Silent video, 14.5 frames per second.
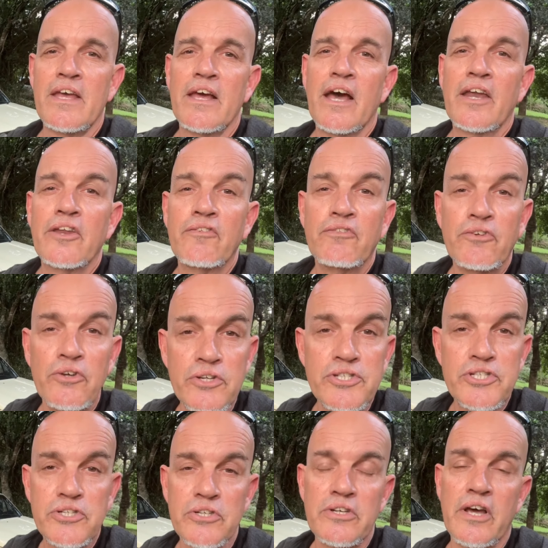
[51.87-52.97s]
And if you
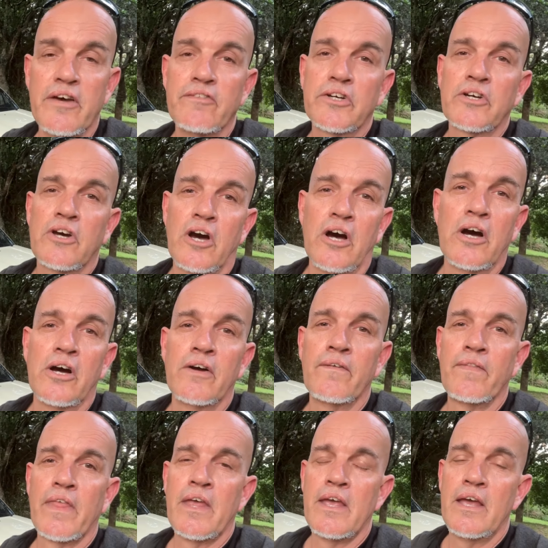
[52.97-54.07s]
too have a car
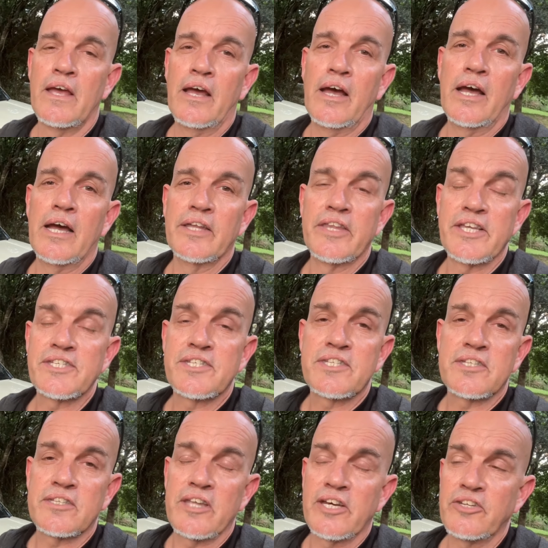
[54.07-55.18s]
Uh,
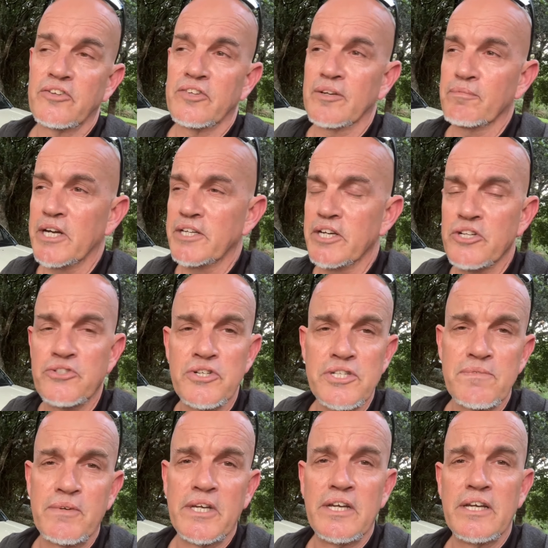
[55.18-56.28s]
that that you think might interest
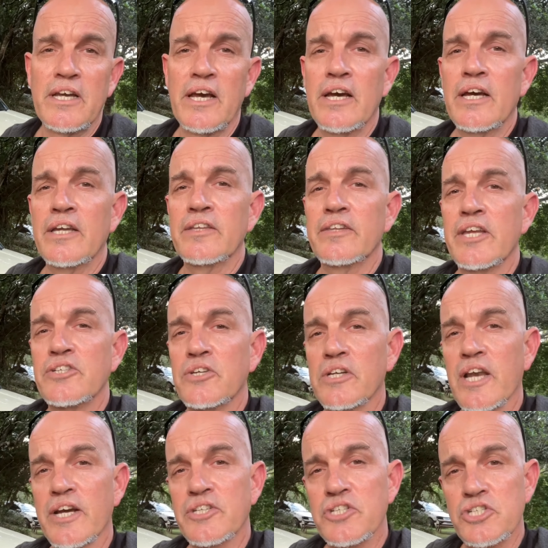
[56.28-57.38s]
me and that you'd
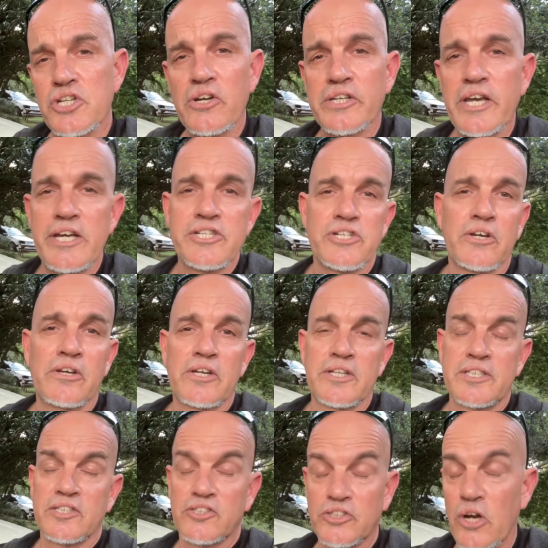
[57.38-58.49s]
like to showcase
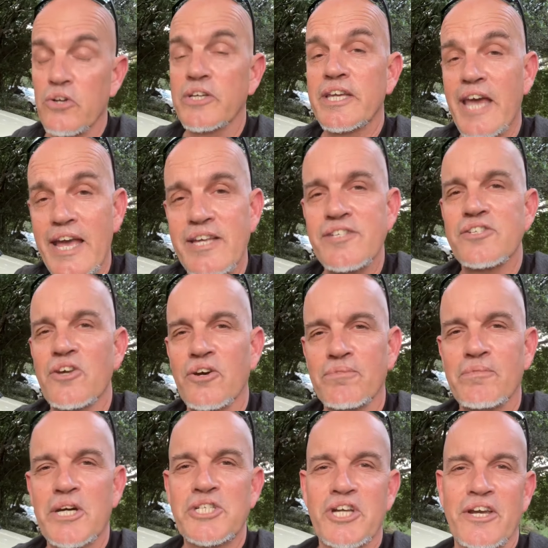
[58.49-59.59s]
showcase on
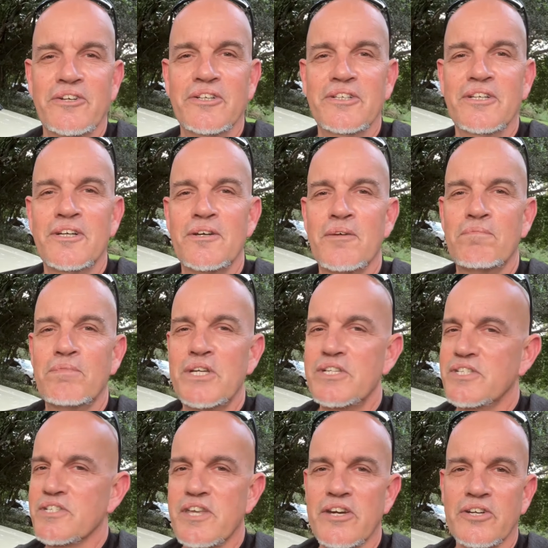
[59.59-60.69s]
my channel, please
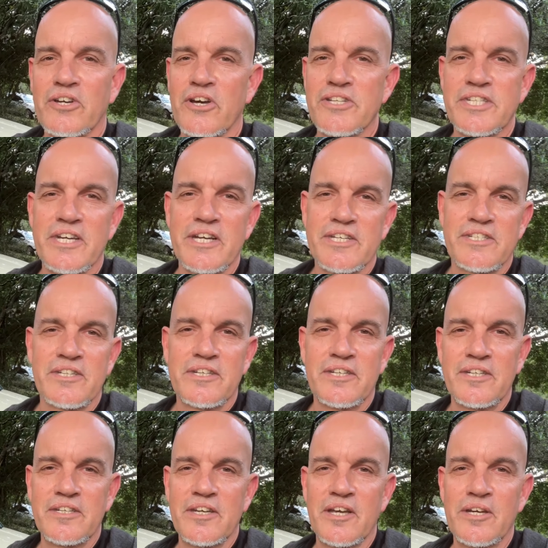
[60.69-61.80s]
just get in contact
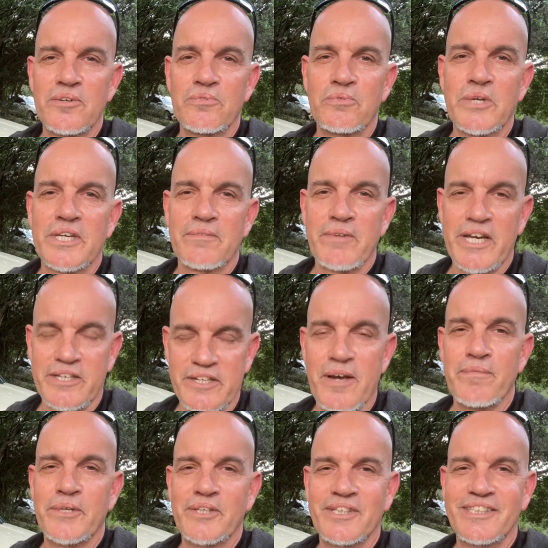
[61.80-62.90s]
and and we can make it
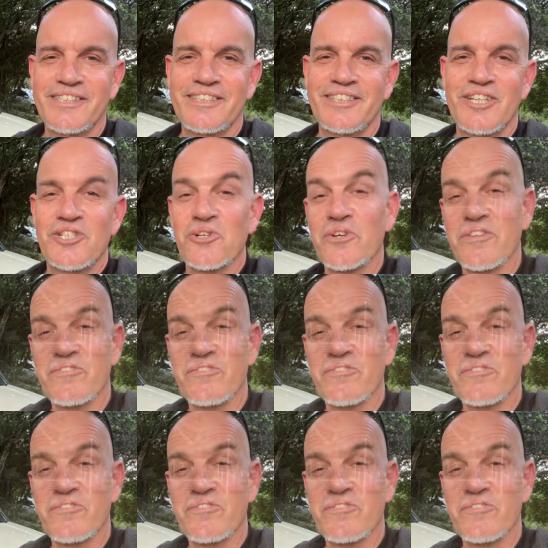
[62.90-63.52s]
happen. Enjoy the